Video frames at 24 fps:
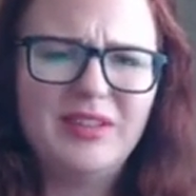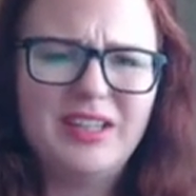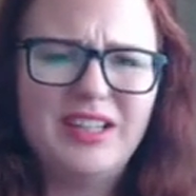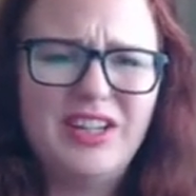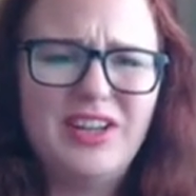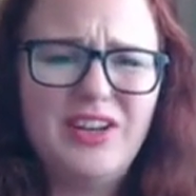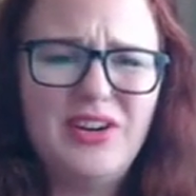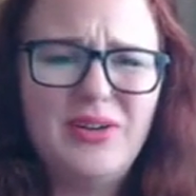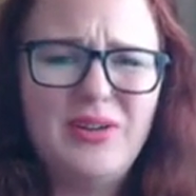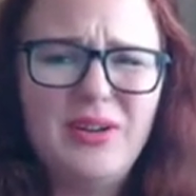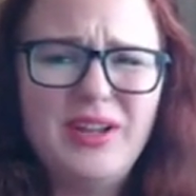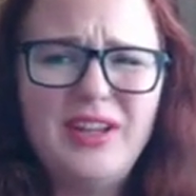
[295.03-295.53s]

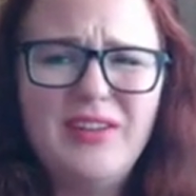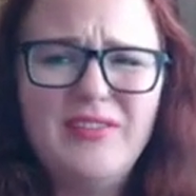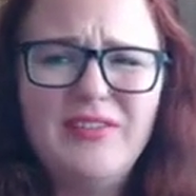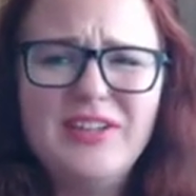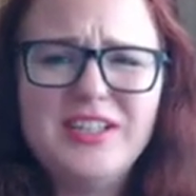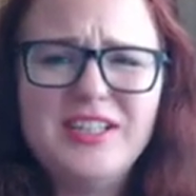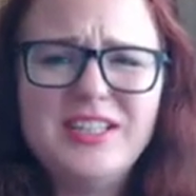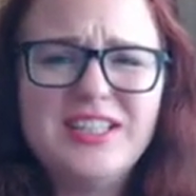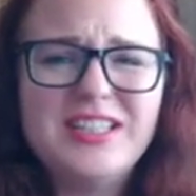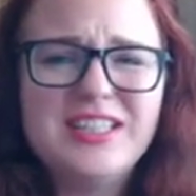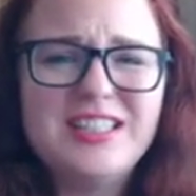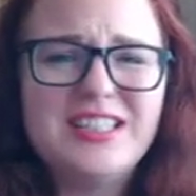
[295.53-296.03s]

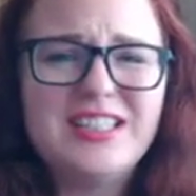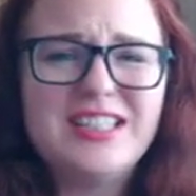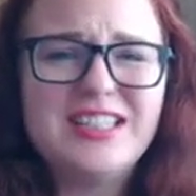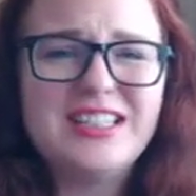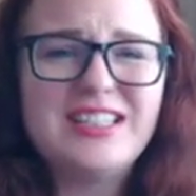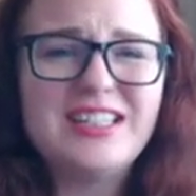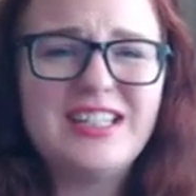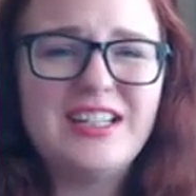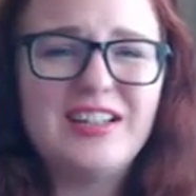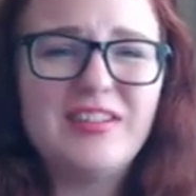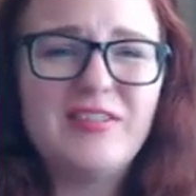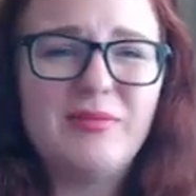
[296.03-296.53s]
even just to
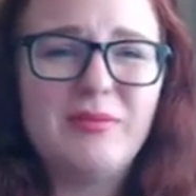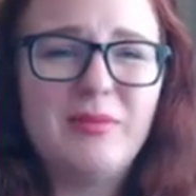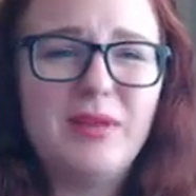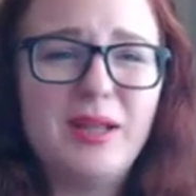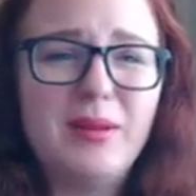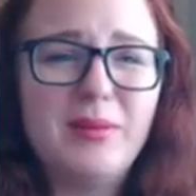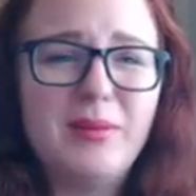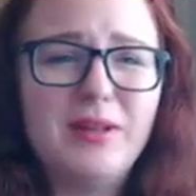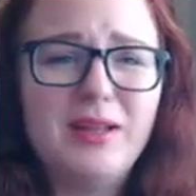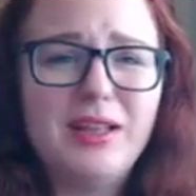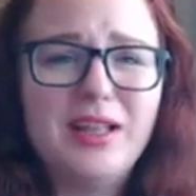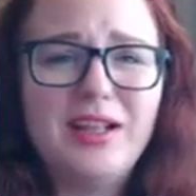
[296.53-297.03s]
see if
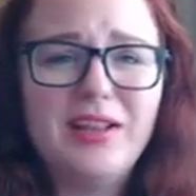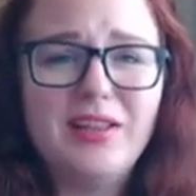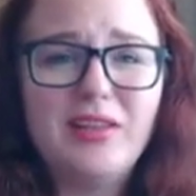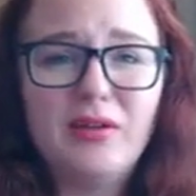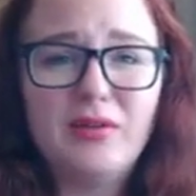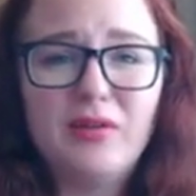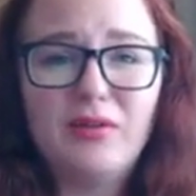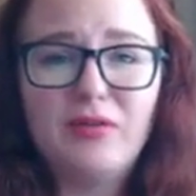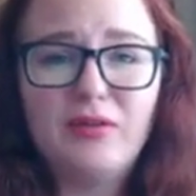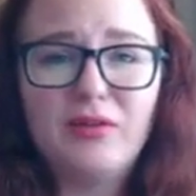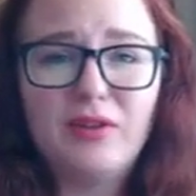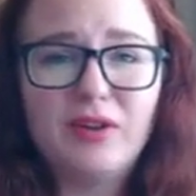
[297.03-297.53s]
maybe like
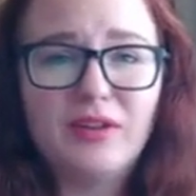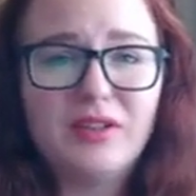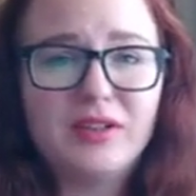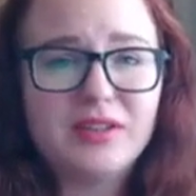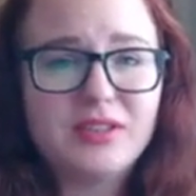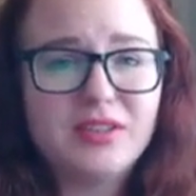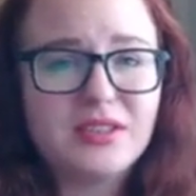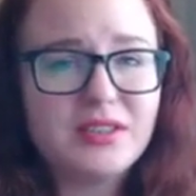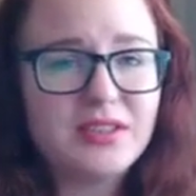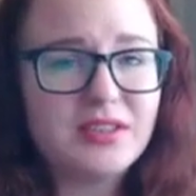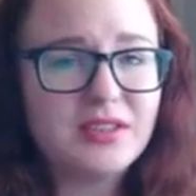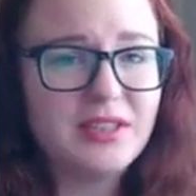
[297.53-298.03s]
the
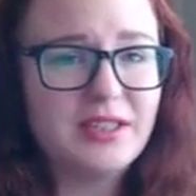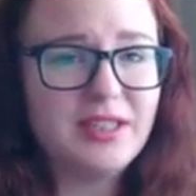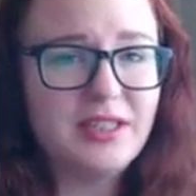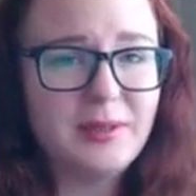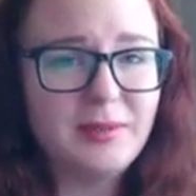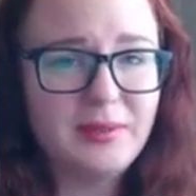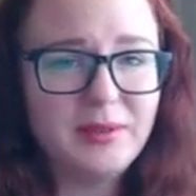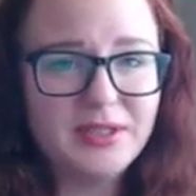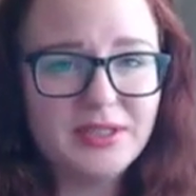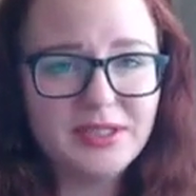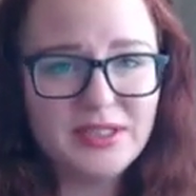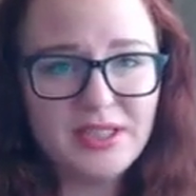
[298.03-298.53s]
first
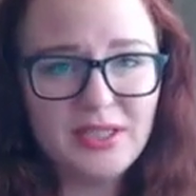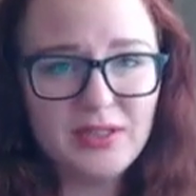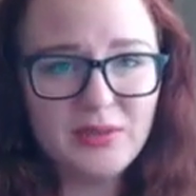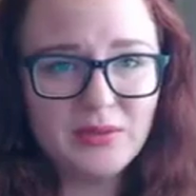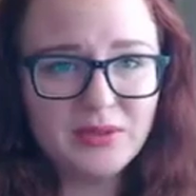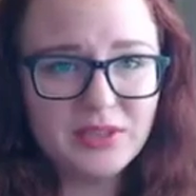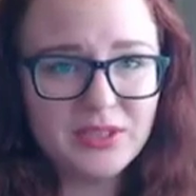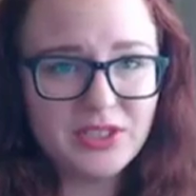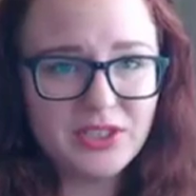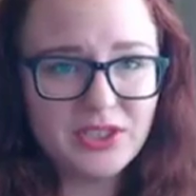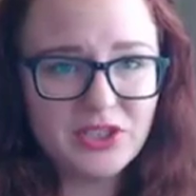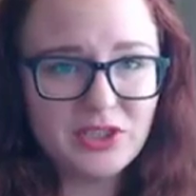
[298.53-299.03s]
email
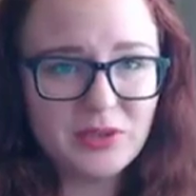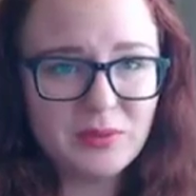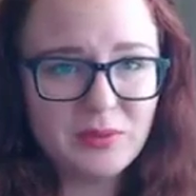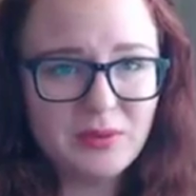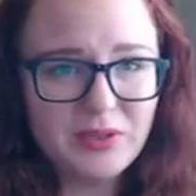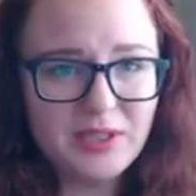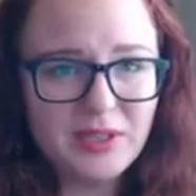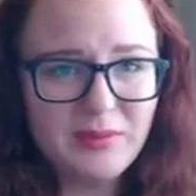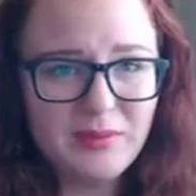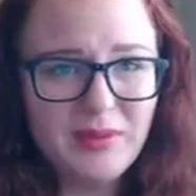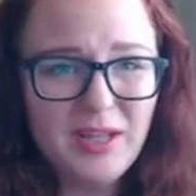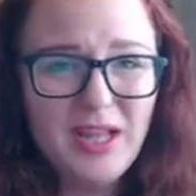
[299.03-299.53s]
sequence that you
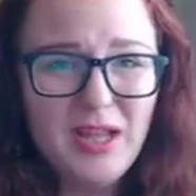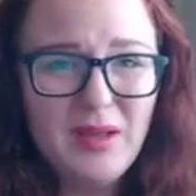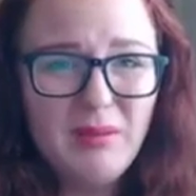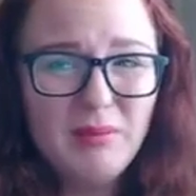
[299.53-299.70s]
put up,